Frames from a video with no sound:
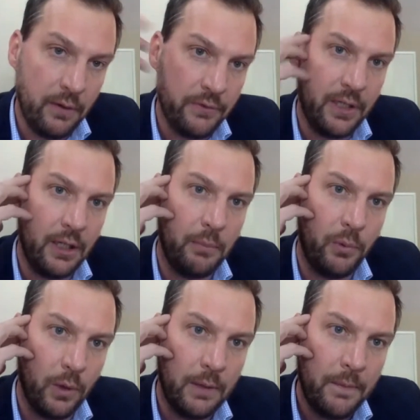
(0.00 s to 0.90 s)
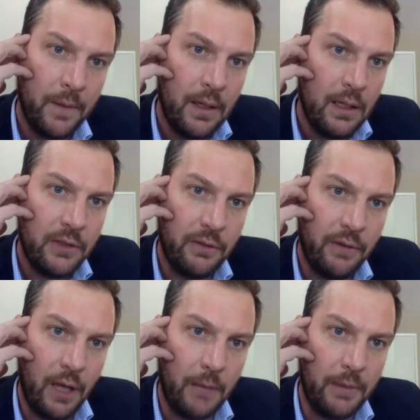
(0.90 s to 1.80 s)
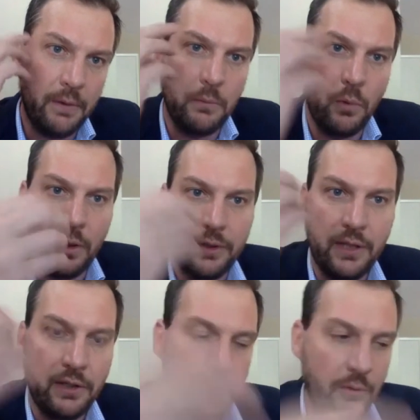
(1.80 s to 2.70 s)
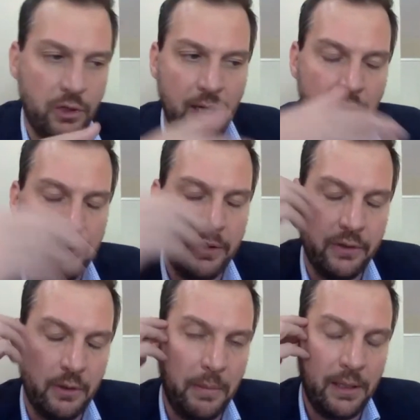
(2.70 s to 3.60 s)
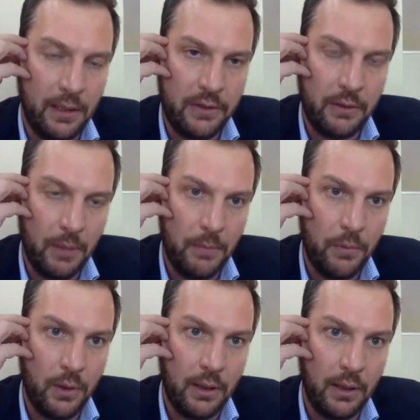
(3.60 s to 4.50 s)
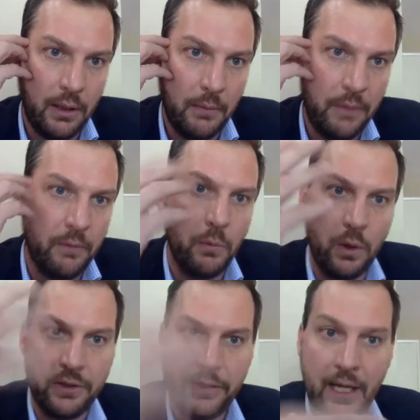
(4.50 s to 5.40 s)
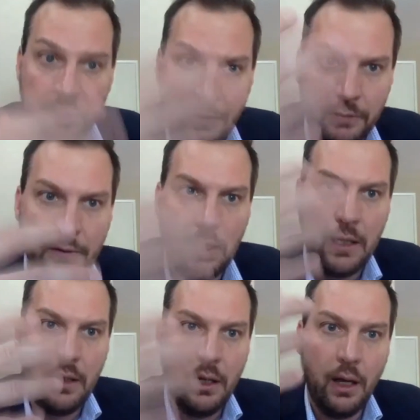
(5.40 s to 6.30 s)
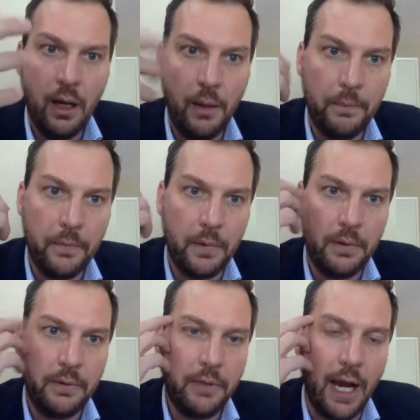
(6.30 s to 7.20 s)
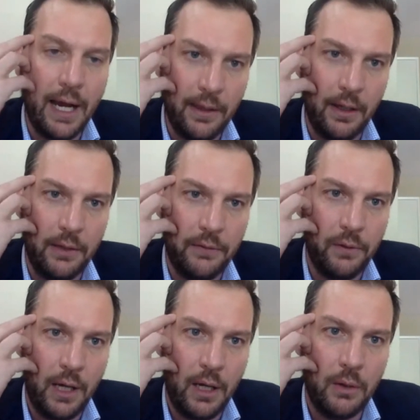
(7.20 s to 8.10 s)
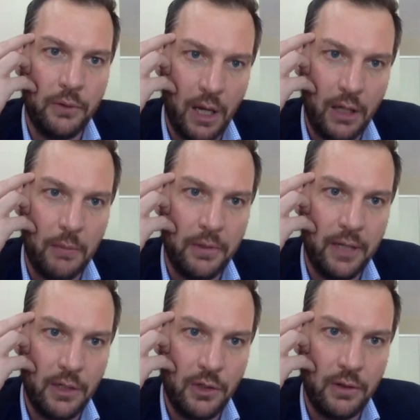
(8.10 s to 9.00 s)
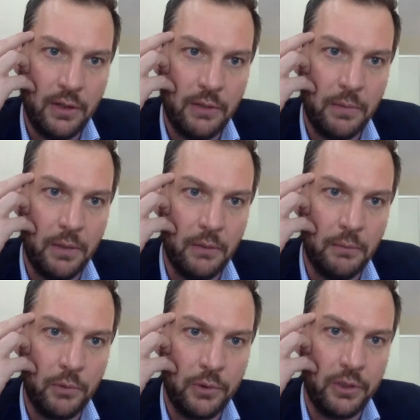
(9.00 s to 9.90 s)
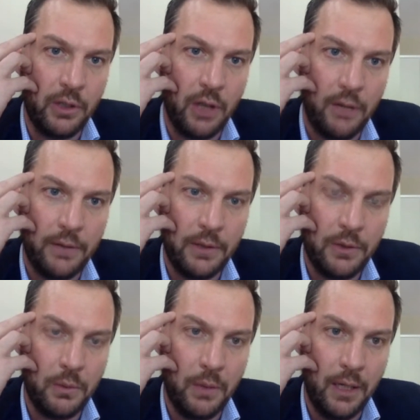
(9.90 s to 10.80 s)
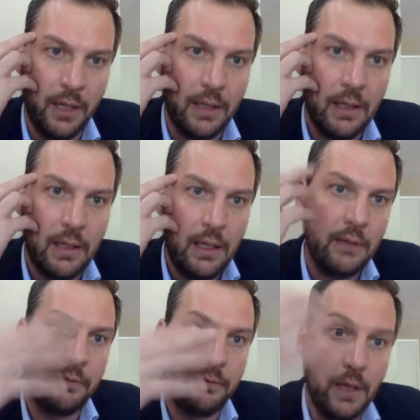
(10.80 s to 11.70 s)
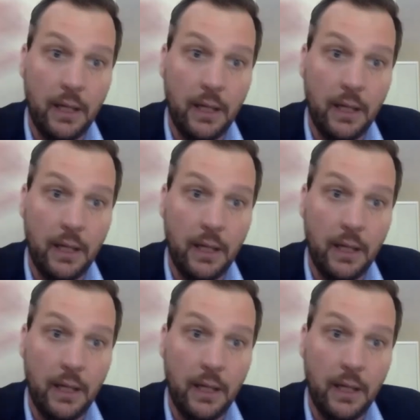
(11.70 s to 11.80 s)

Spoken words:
Singapore, has developed even more extensive, which I use as an appendix in my book, even more extensive guidelines for how documentation that's been produced in a confidential way in